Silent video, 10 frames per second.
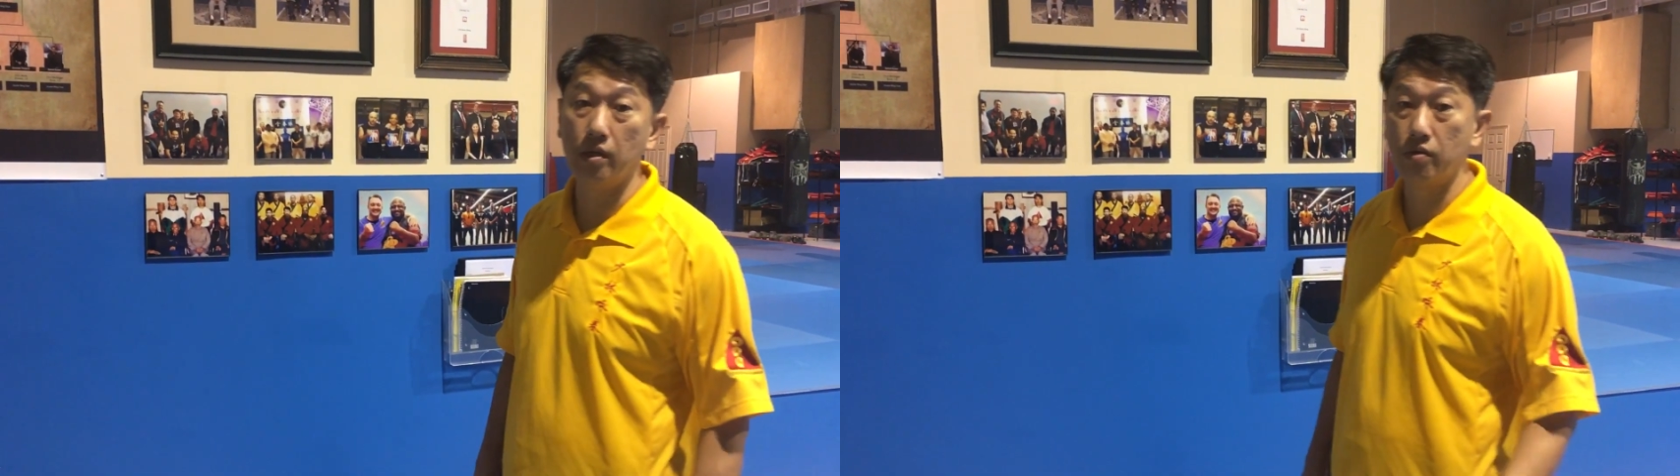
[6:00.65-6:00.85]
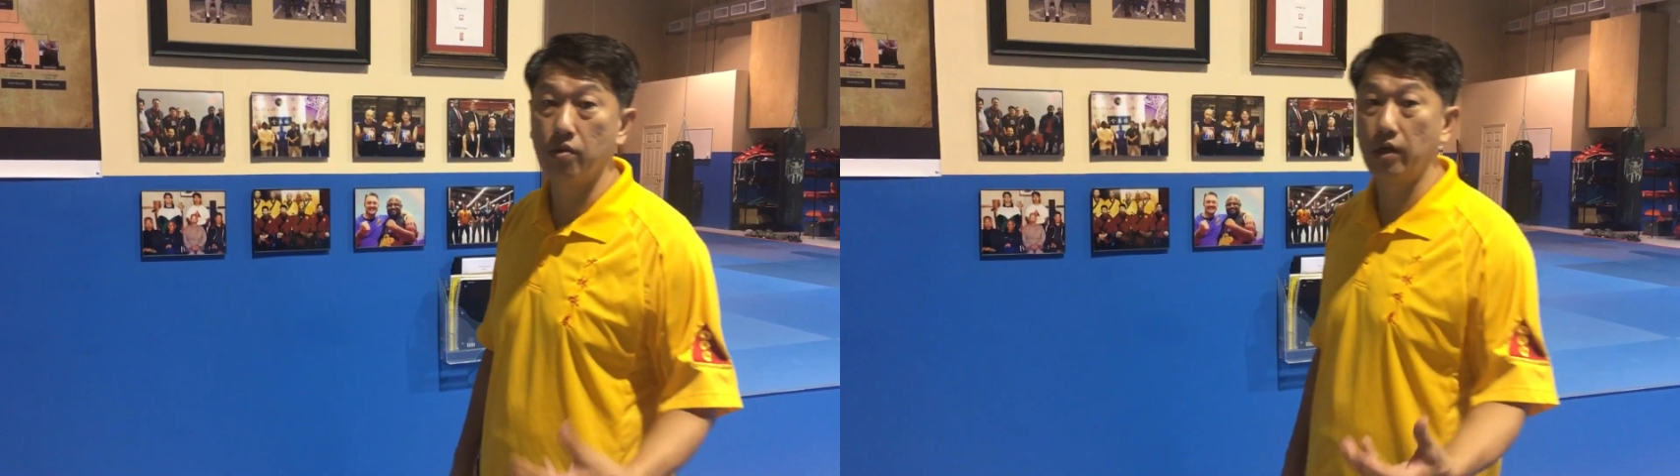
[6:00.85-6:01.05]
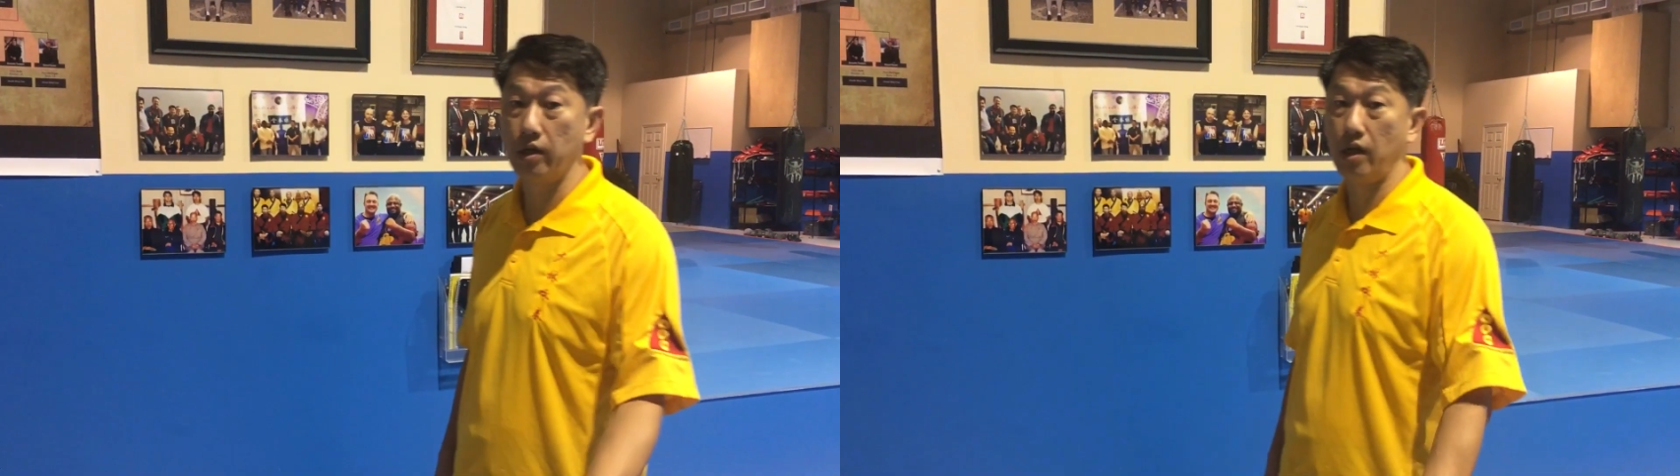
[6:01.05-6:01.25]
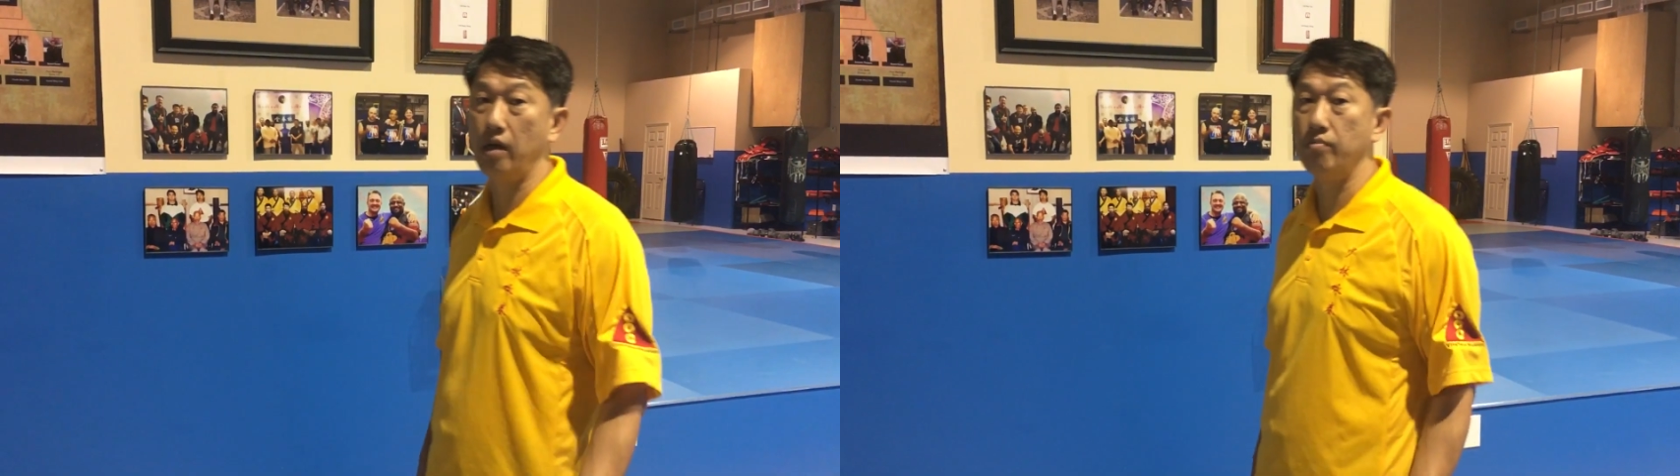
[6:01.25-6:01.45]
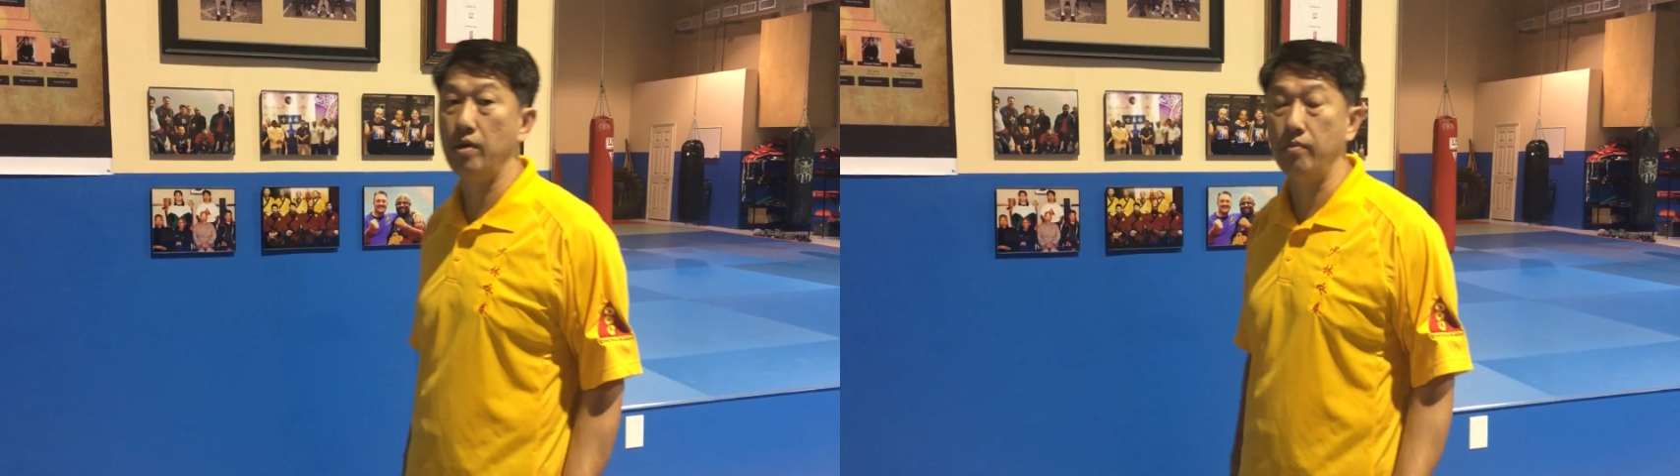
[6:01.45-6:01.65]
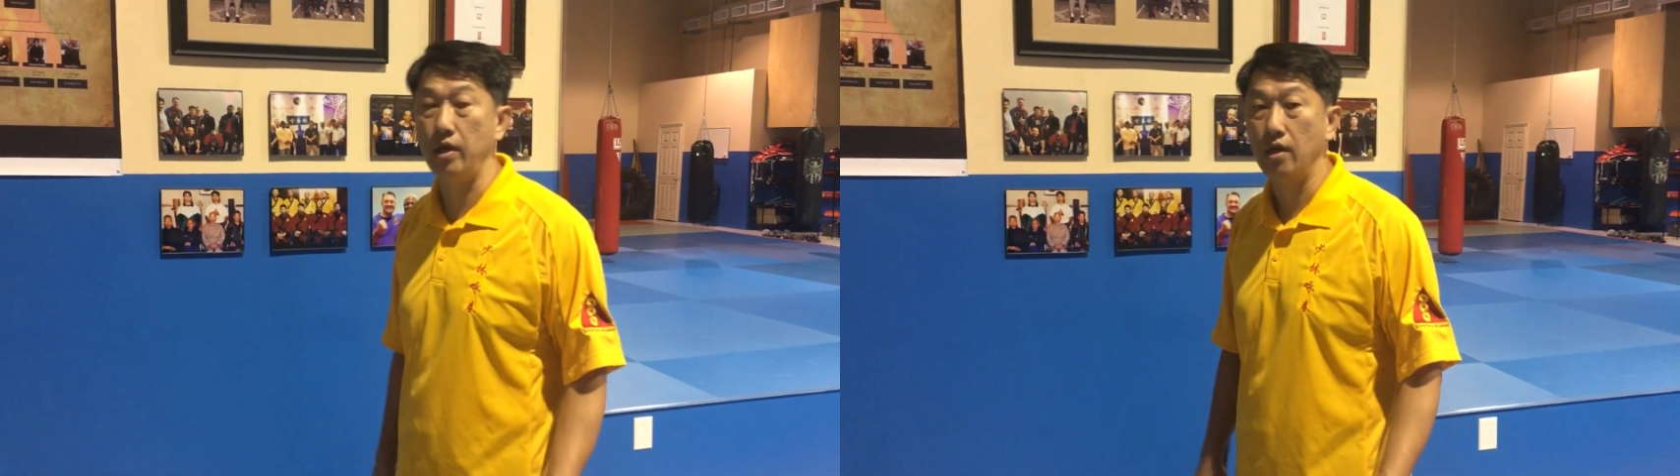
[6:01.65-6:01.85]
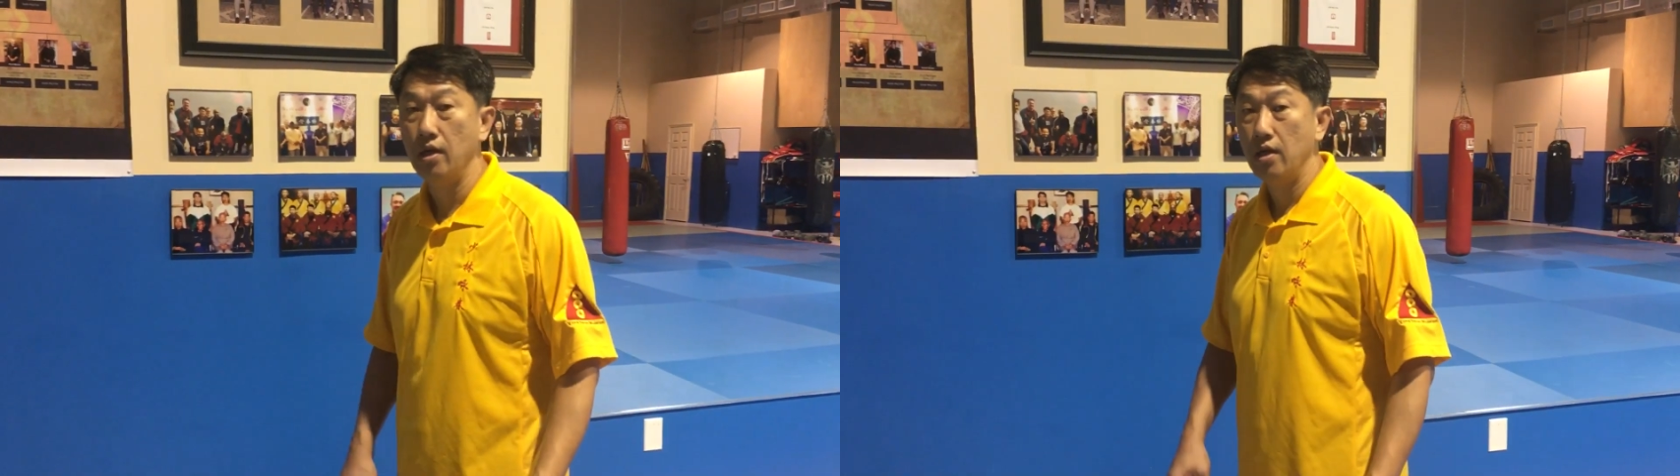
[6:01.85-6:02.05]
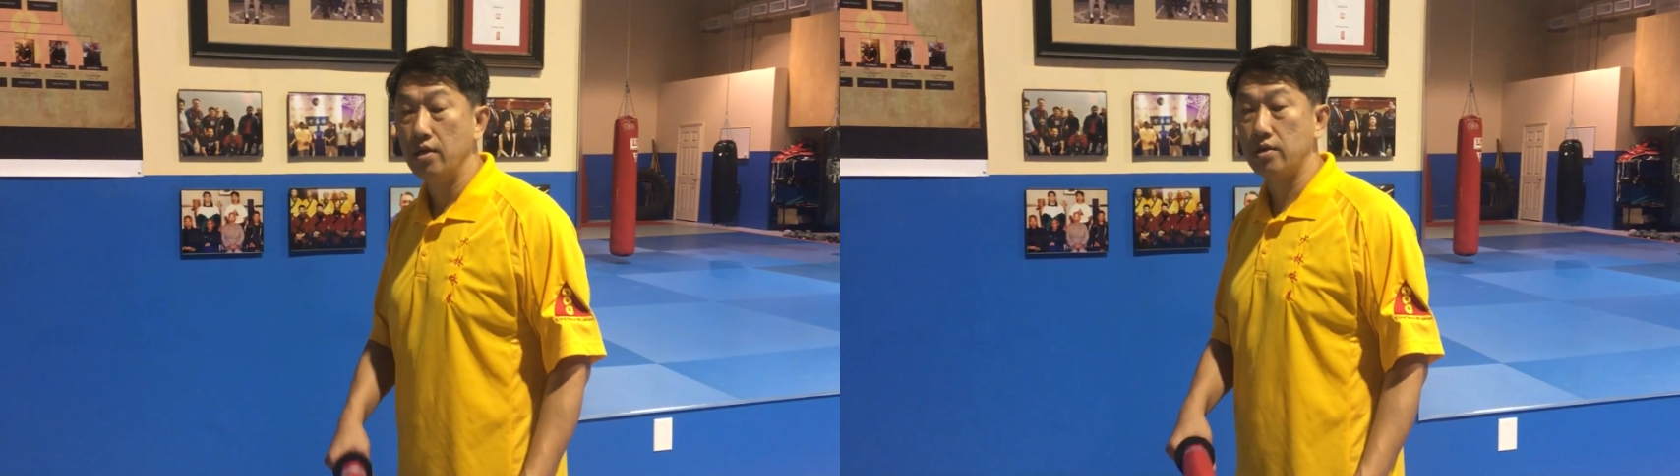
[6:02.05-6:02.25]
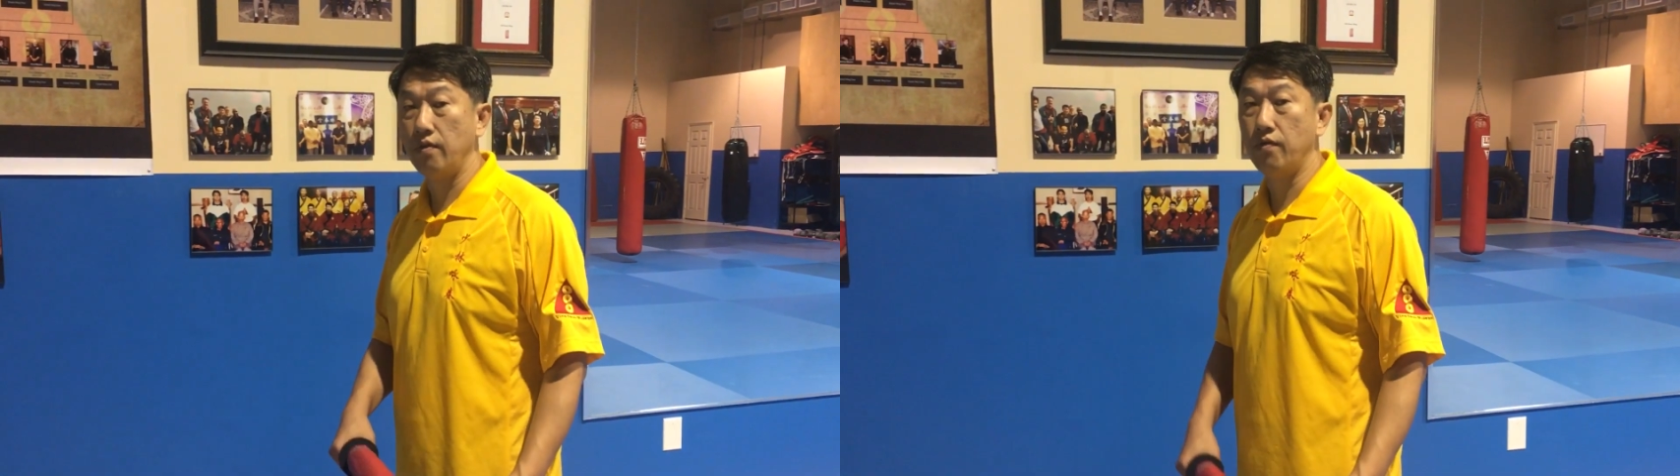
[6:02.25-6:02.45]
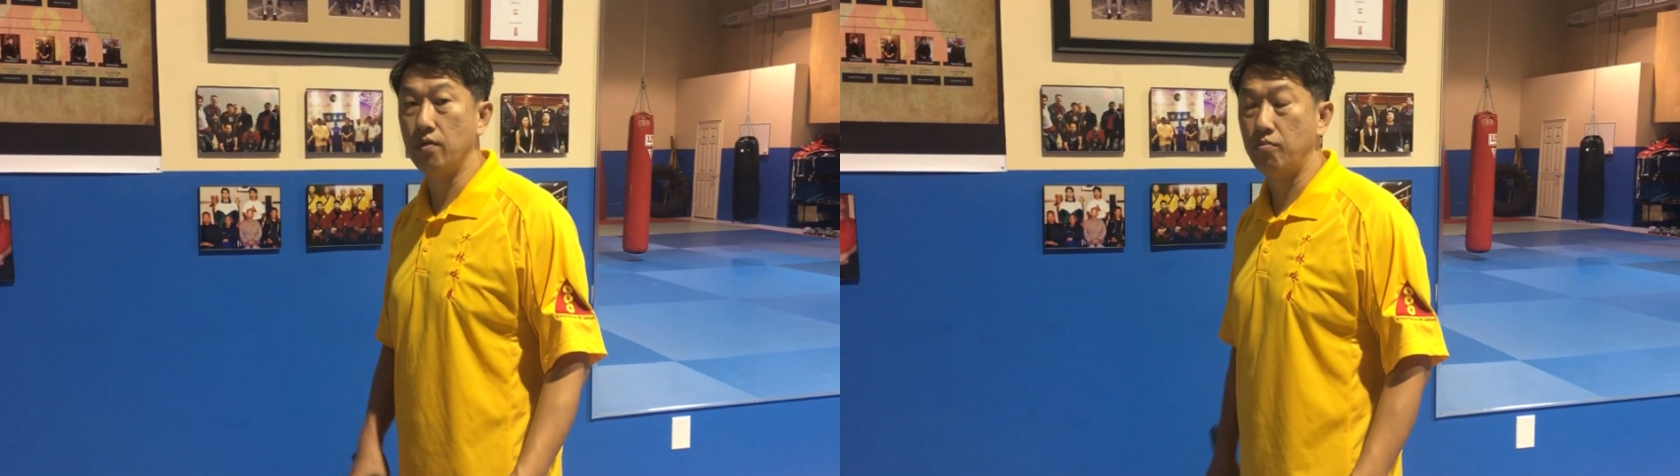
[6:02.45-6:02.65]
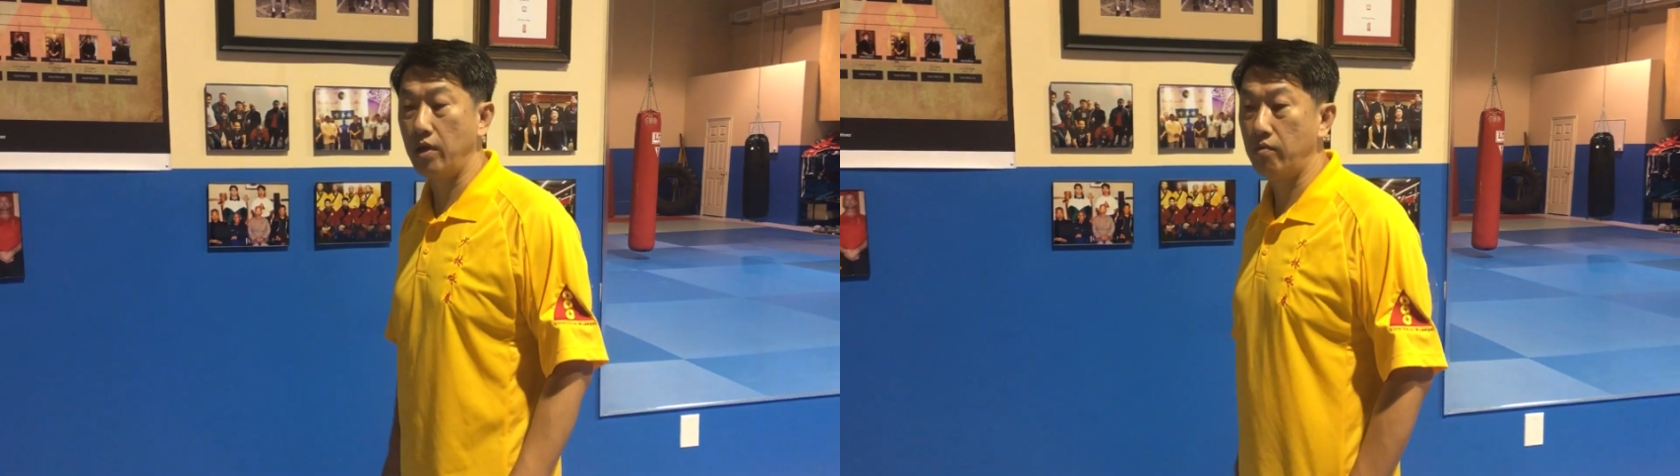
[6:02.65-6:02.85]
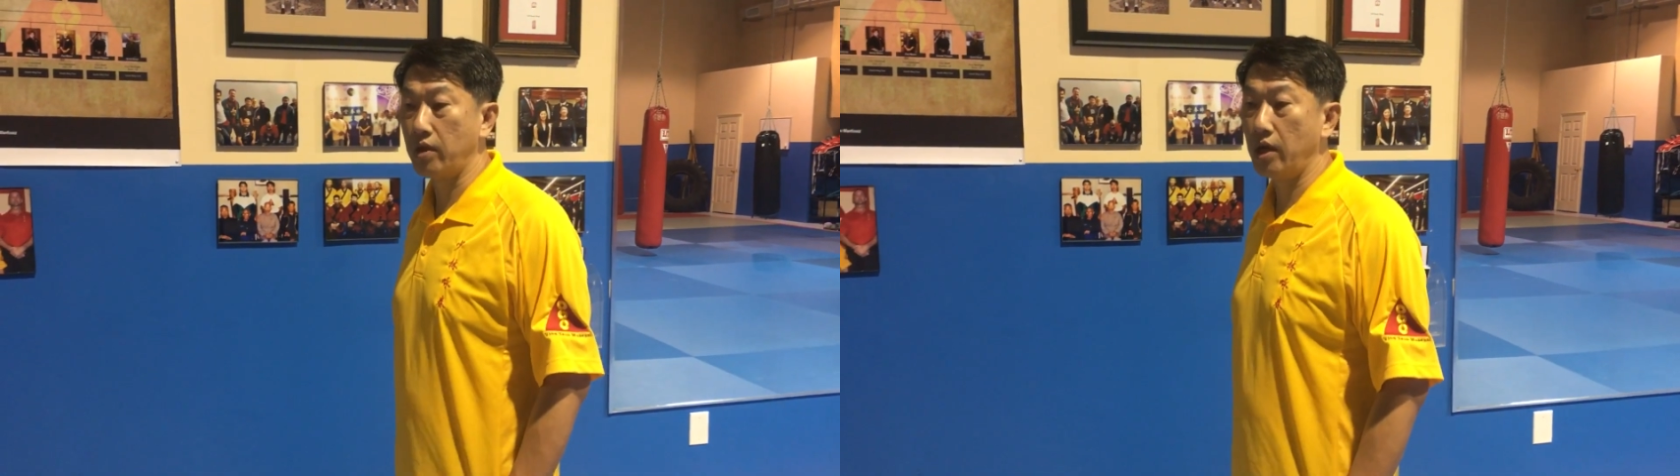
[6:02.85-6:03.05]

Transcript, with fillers: including the MMA. Sifu Brad